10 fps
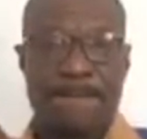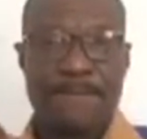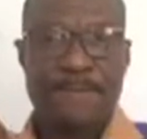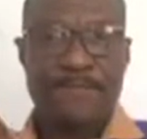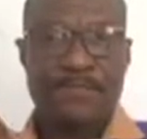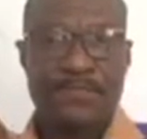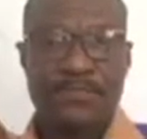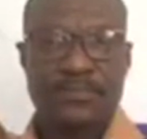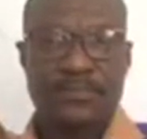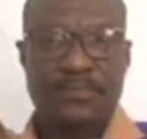
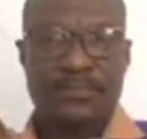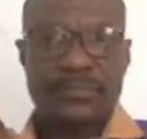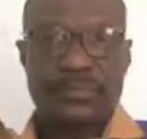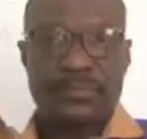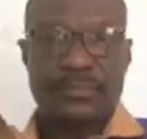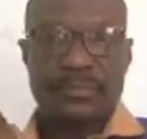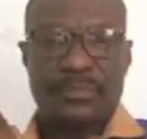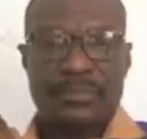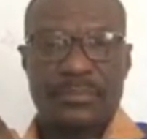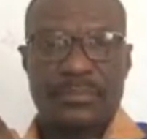
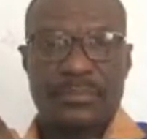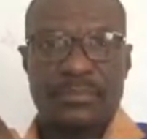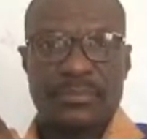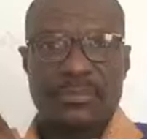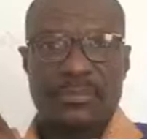[no speech]